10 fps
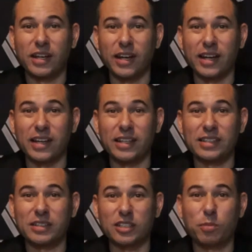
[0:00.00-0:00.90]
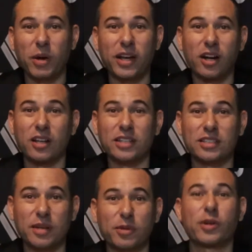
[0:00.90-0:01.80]
And despite all his
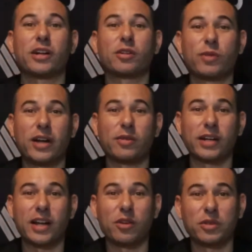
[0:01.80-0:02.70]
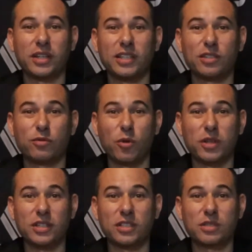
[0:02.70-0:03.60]
Democratic rhetoric, I don't think he's for
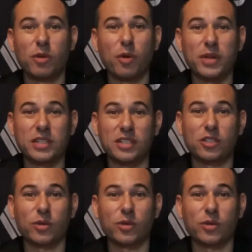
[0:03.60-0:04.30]
these small business